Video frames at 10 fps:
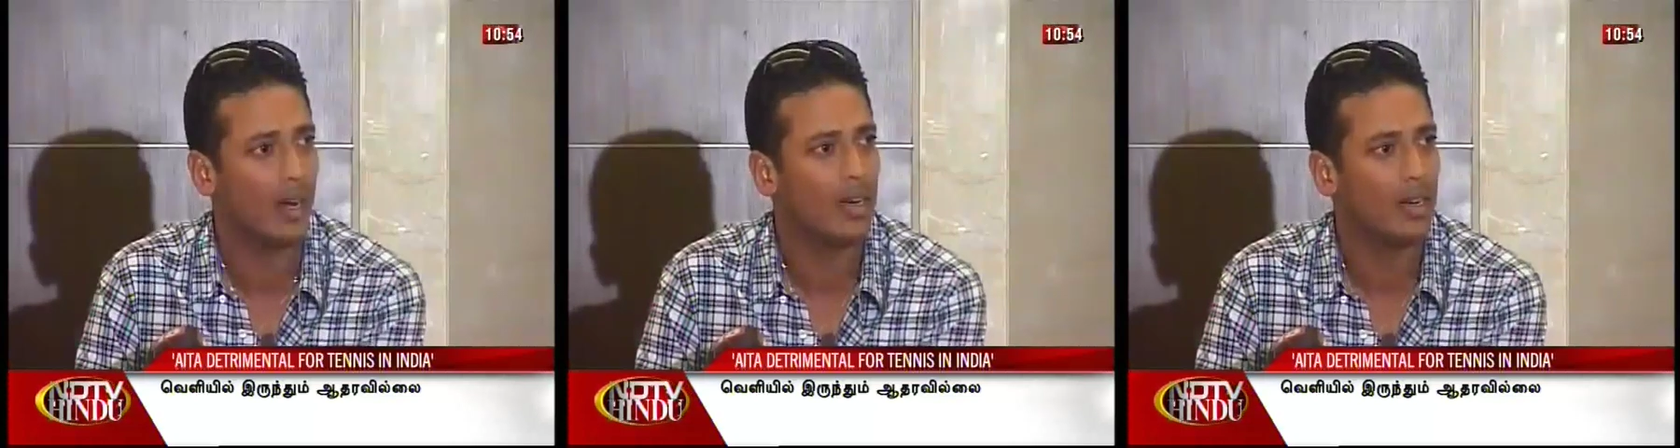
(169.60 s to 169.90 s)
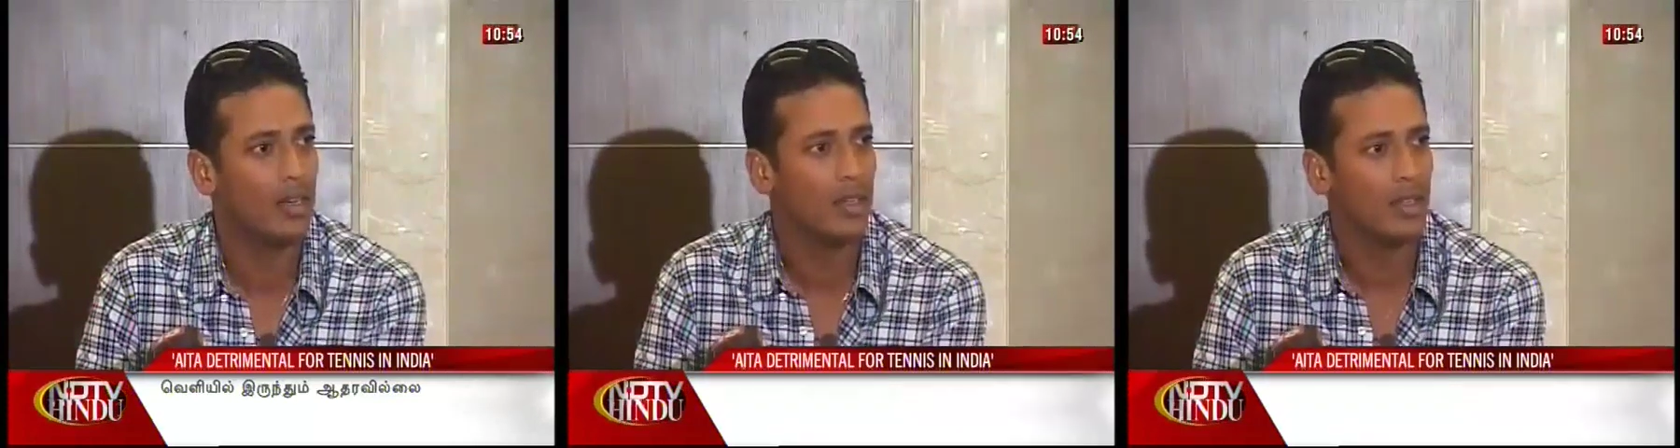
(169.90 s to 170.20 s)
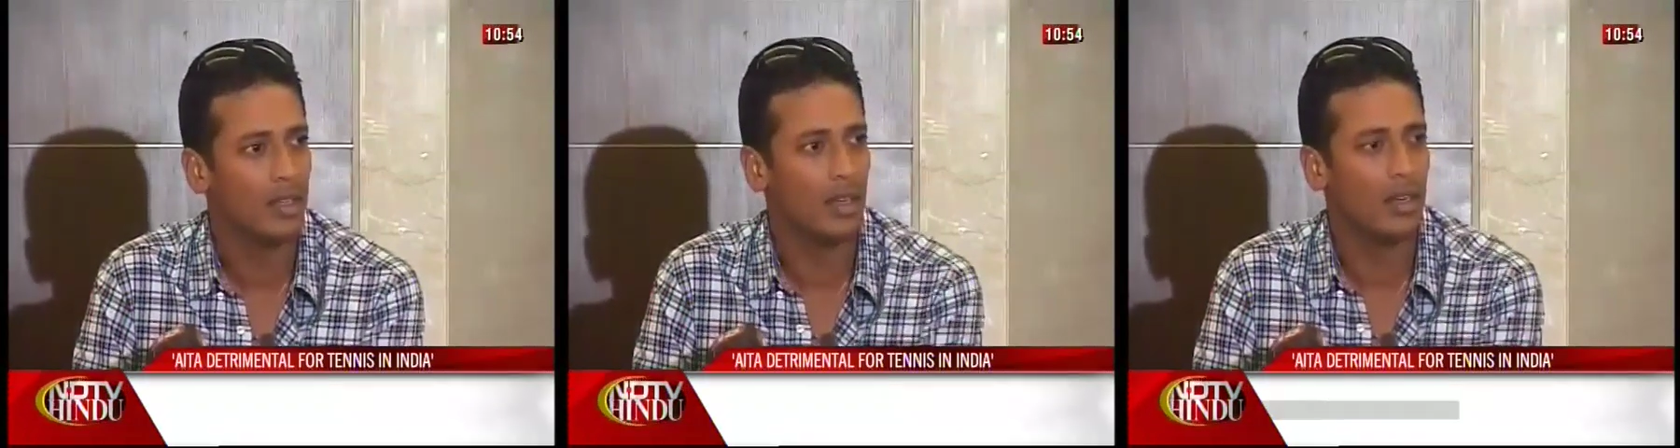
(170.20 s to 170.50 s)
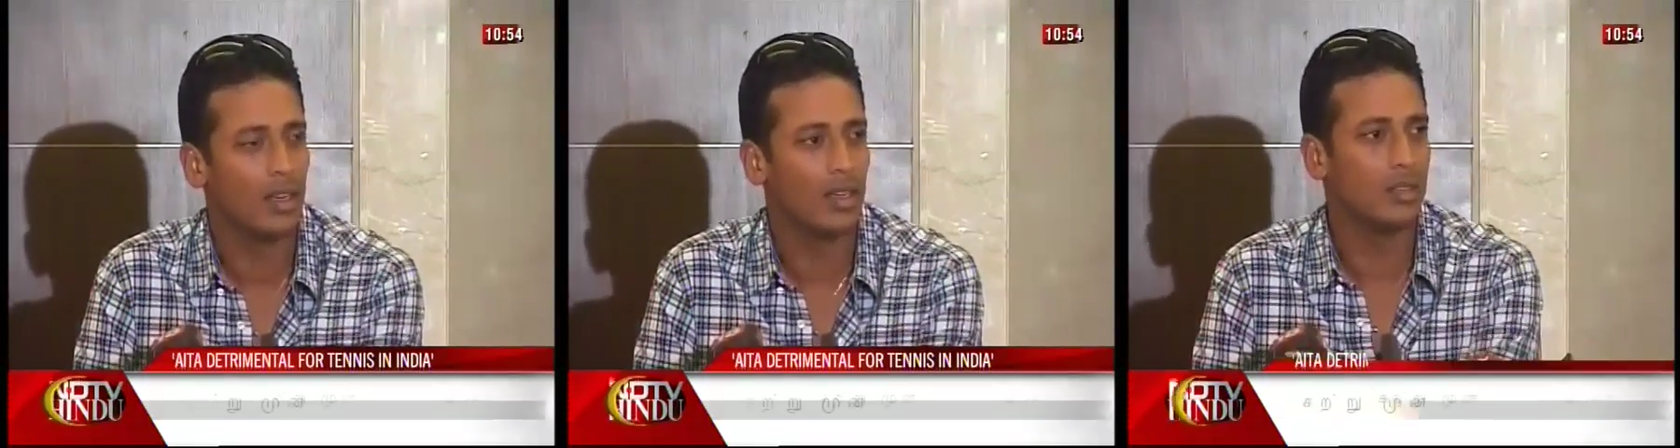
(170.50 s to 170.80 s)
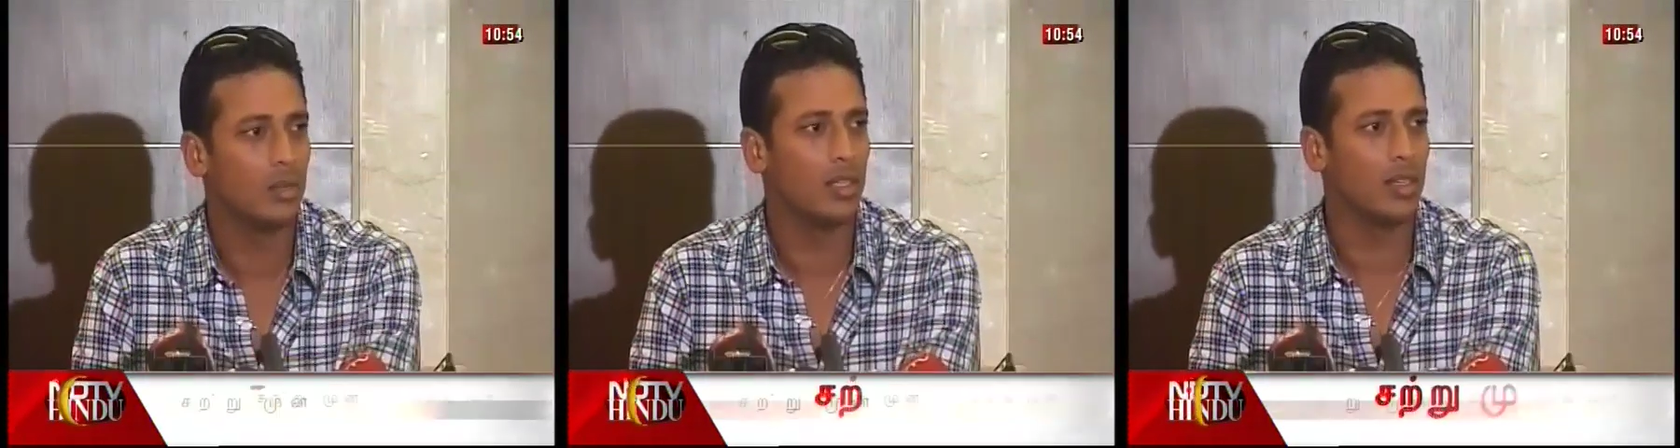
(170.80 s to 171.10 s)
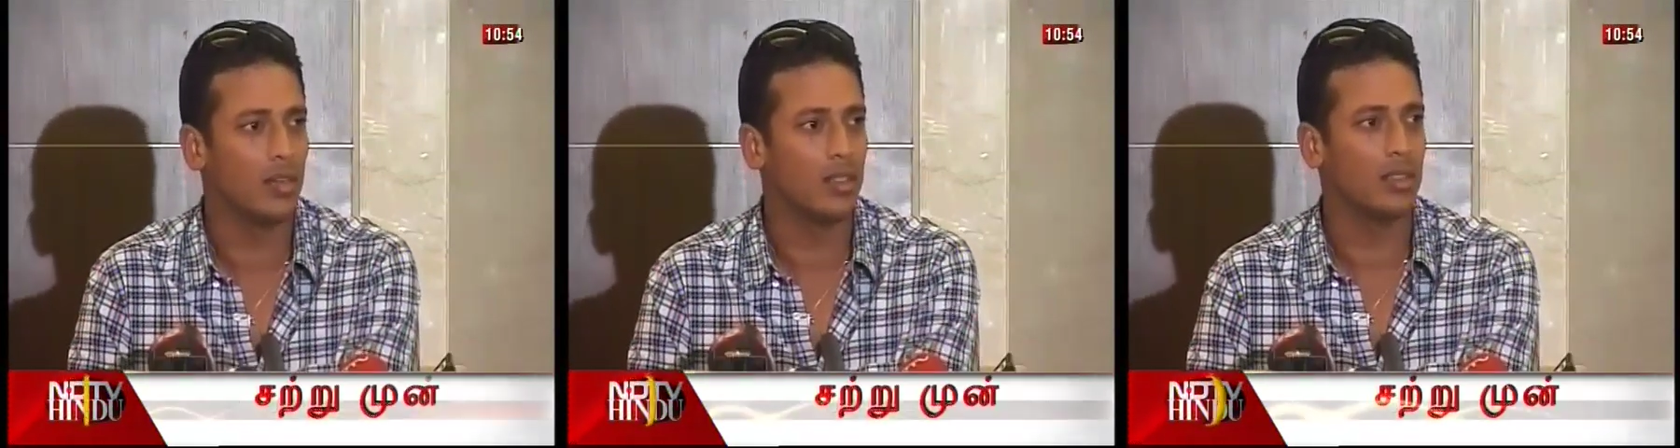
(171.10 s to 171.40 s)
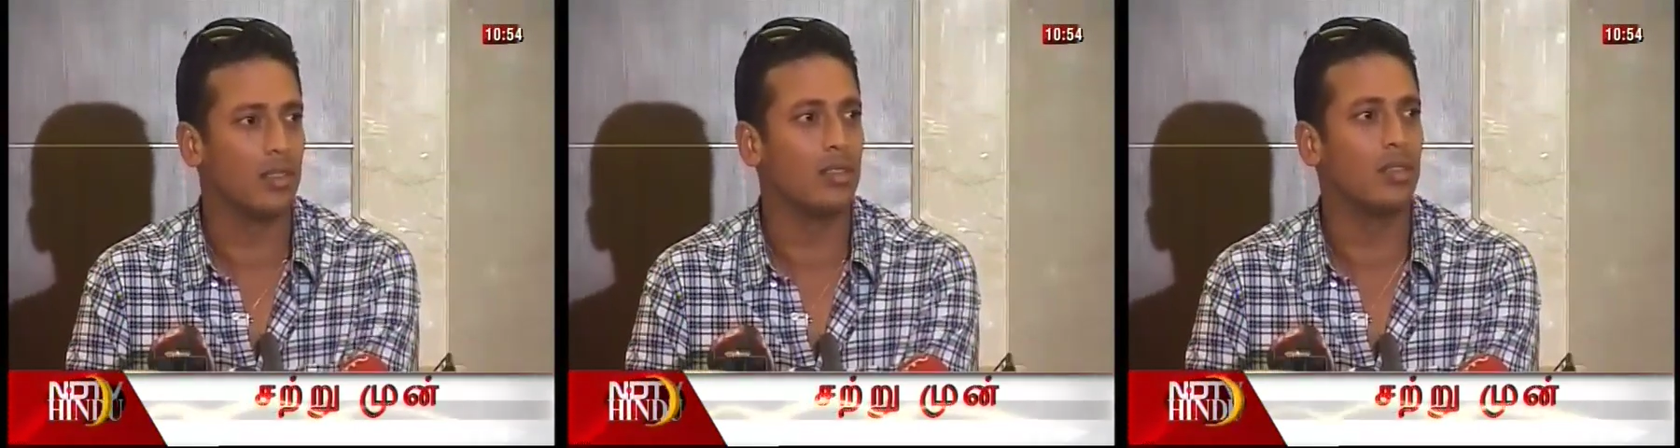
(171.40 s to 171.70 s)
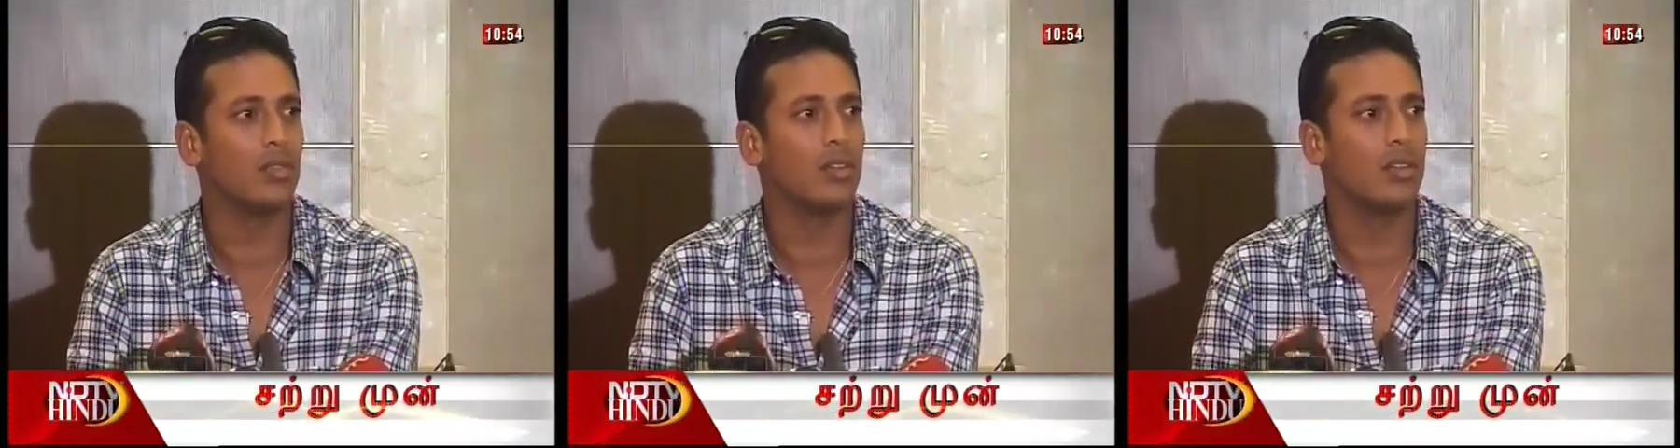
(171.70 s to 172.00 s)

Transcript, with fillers: are. Then I guess we can address that stuff.